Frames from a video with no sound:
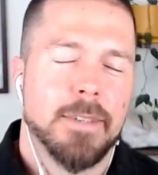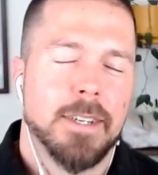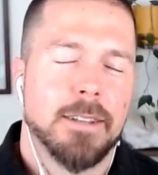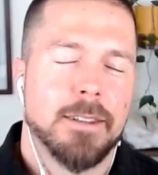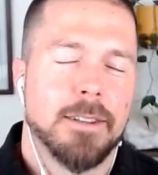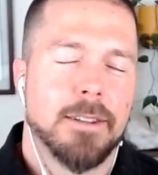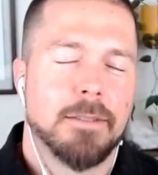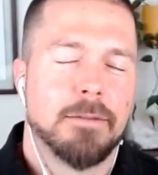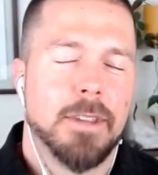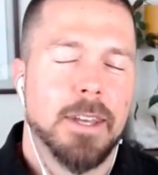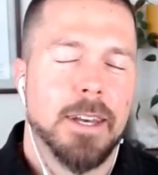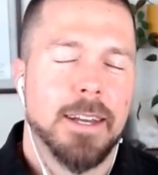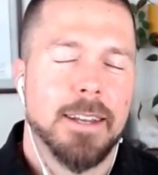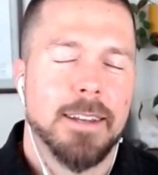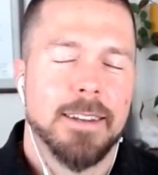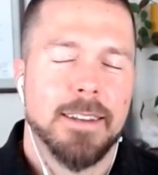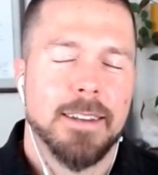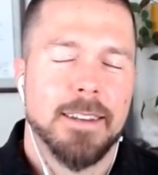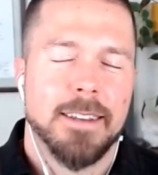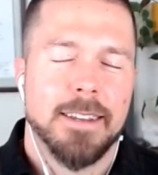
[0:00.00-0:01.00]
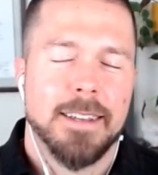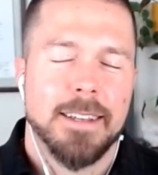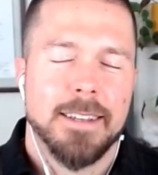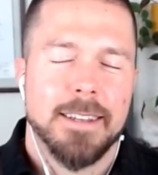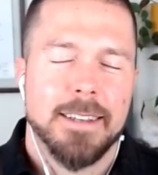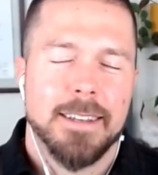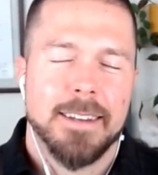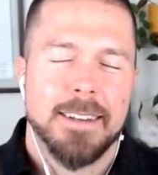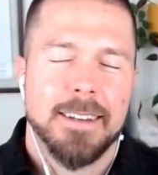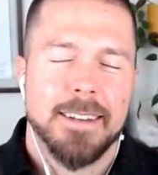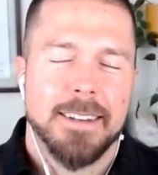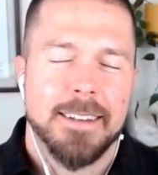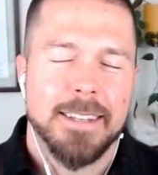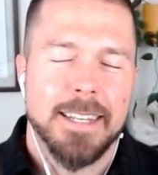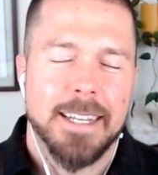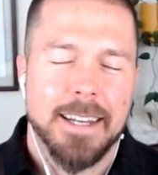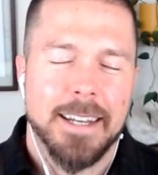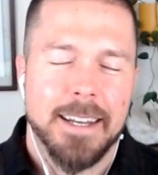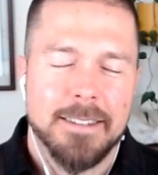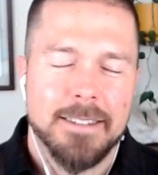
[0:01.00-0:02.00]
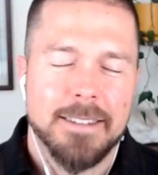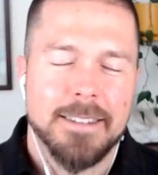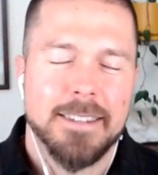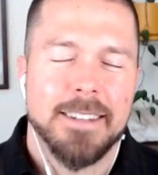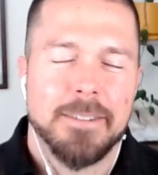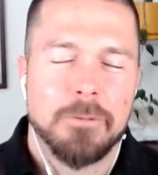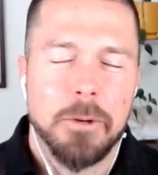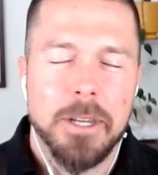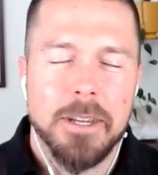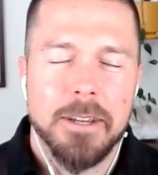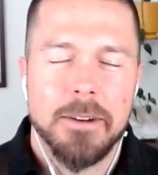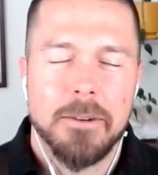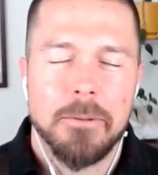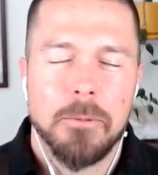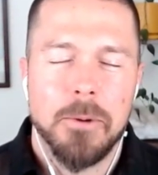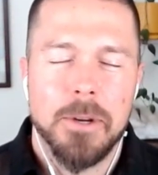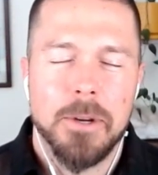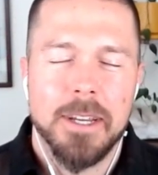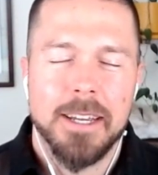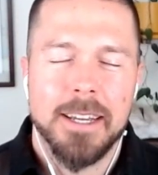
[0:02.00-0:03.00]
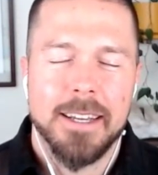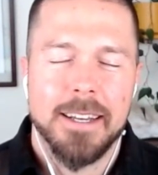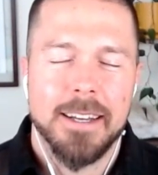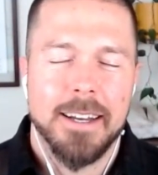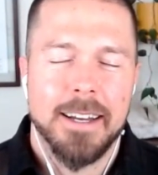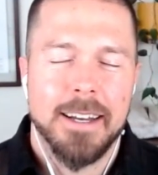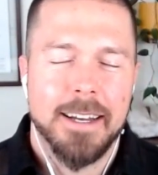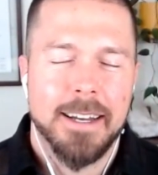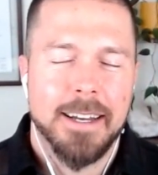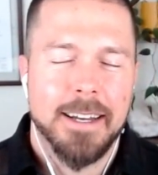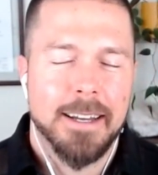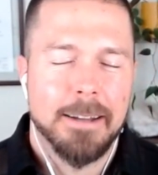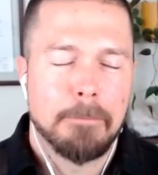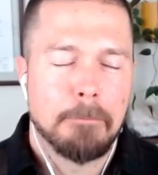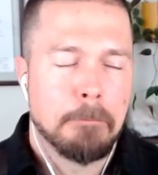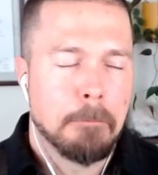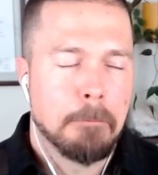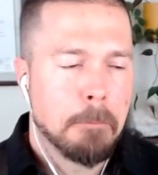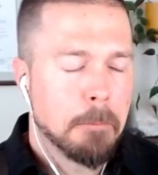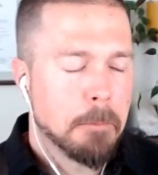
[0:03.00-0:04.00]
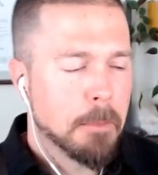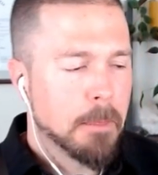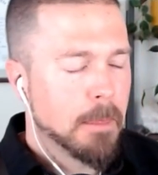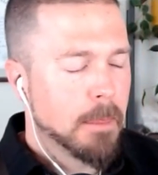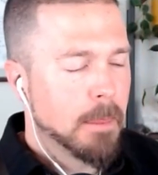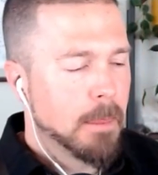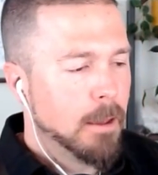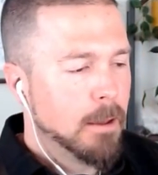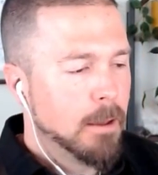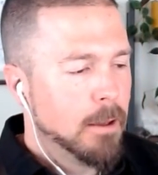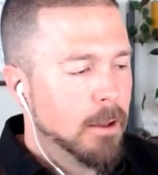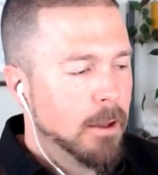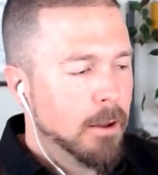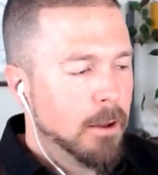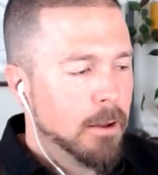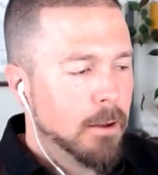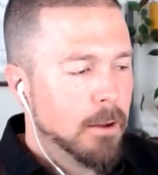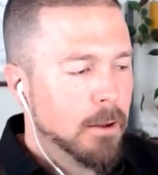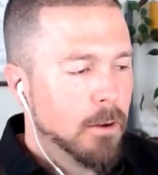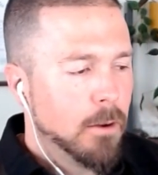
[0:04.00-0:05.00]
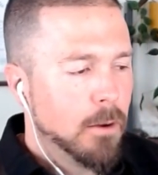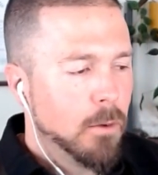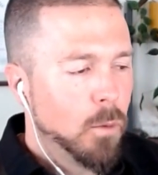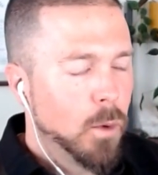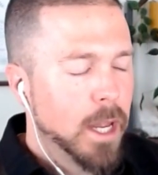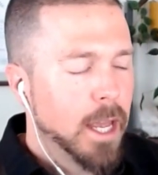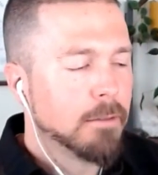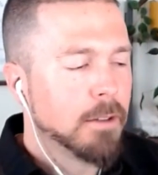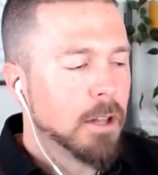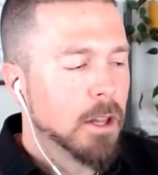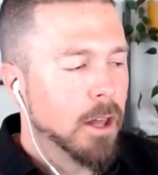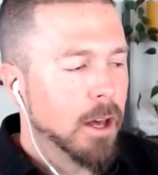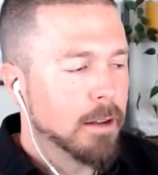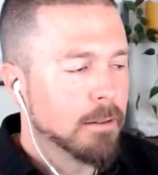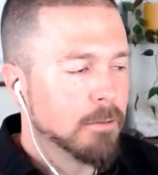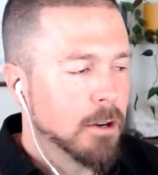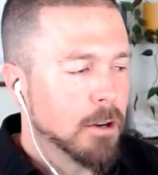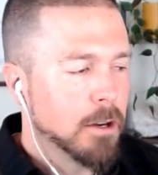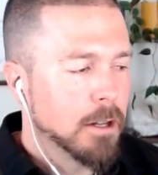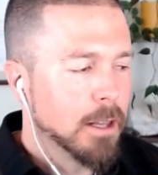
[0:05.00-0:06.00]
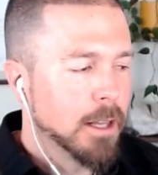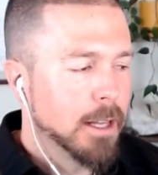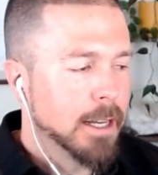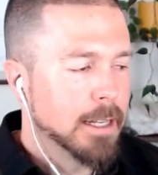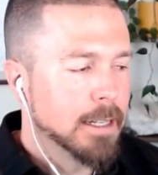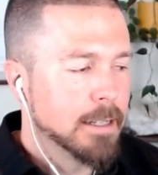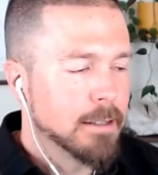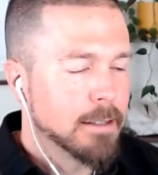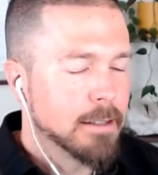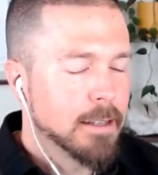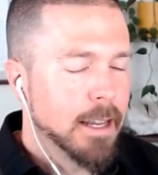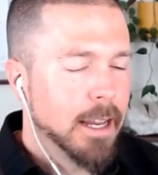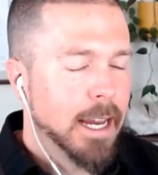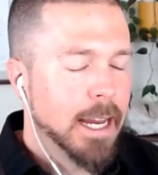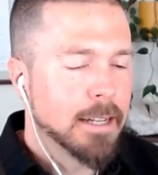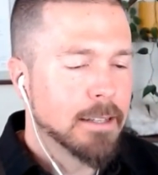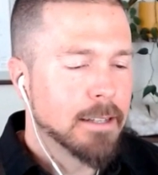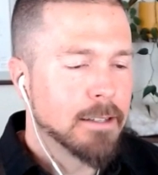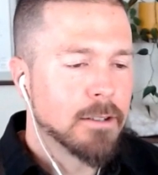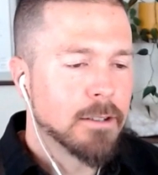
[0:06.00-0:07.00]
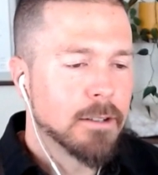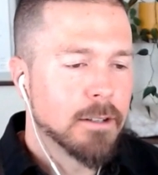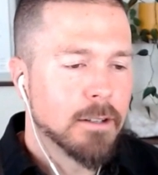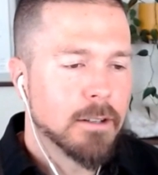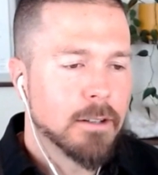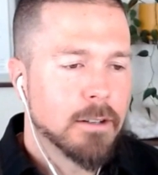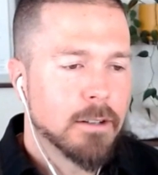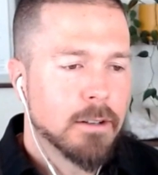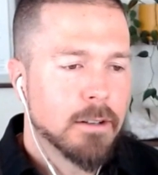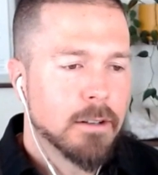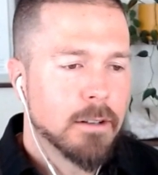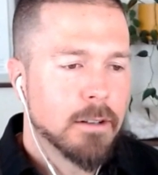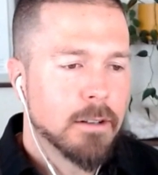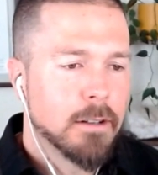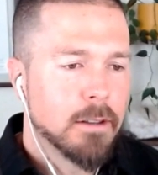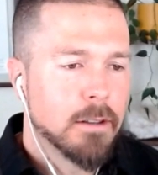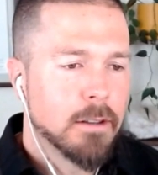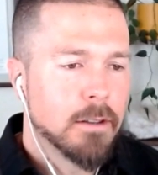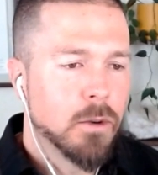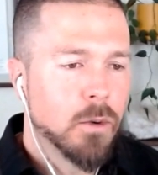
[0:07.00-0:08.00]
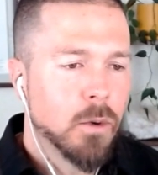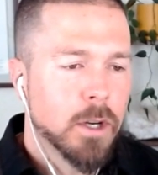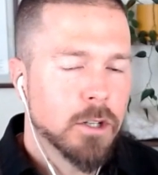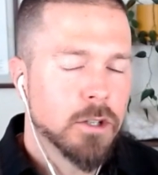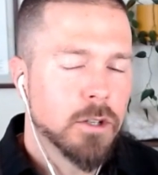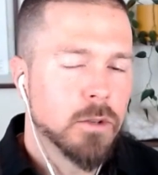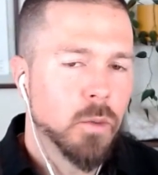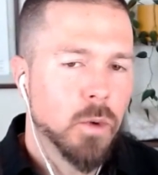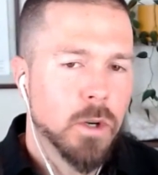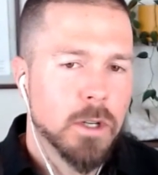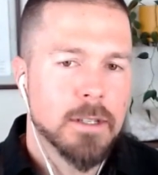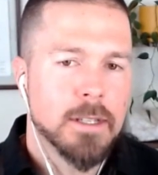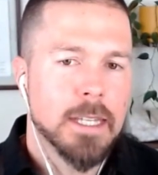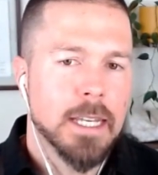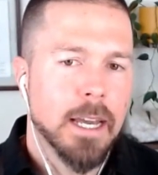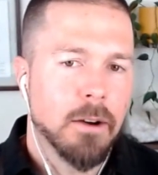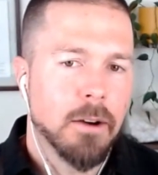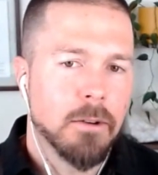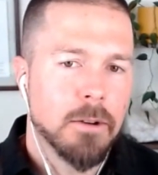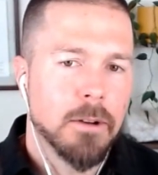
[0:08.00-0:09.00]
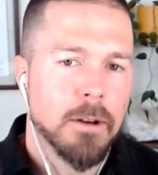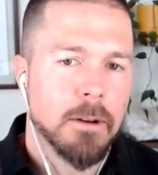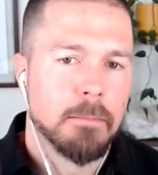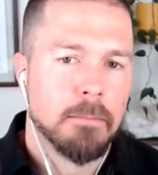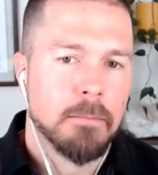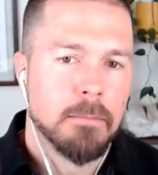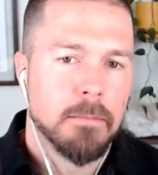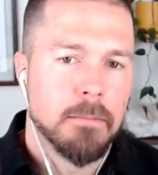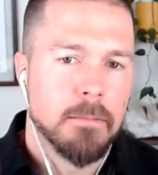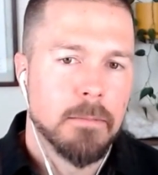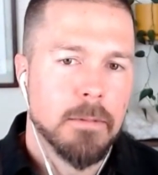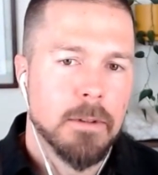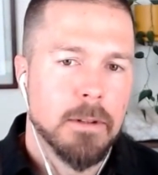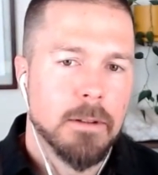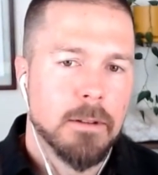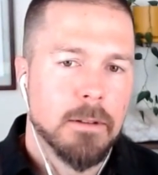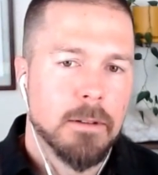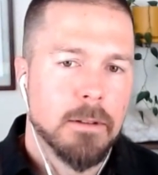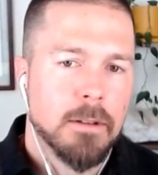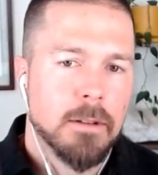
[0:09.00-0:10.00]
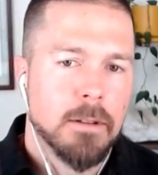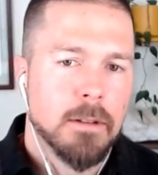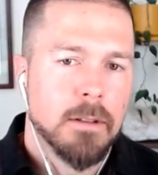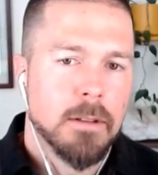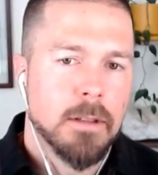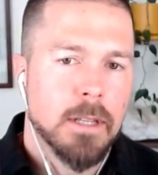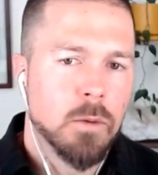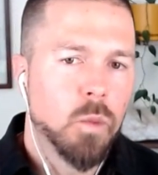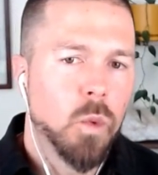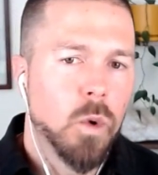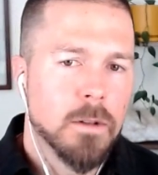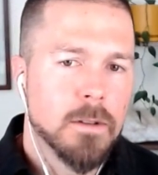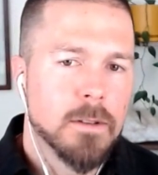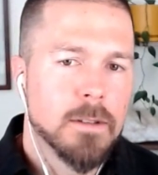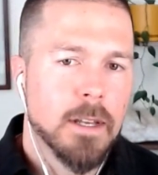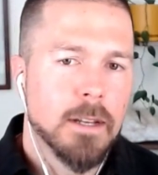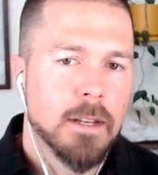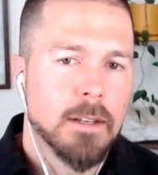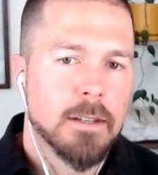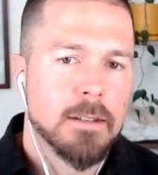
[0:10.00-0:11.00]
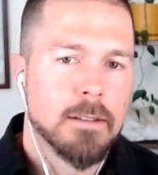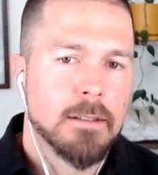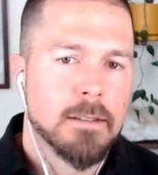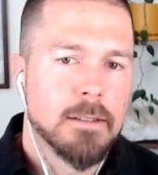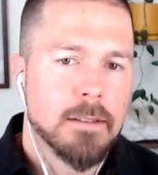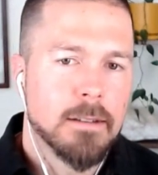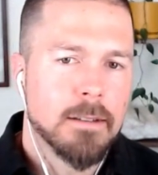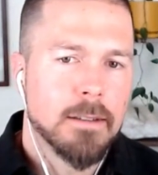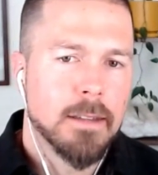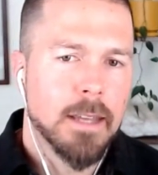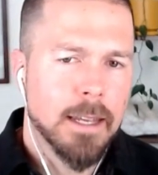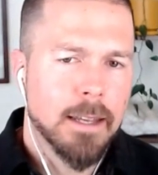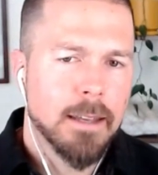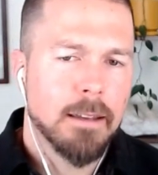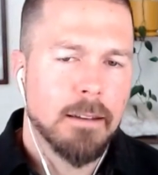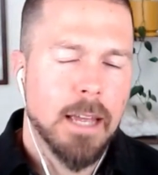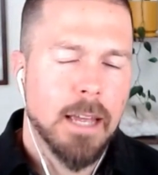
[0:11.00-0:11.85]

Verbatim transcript: I love that. Yes, we we um, we have a lot of our clients answer the question, "What is the outcome?" in one sentence. Like,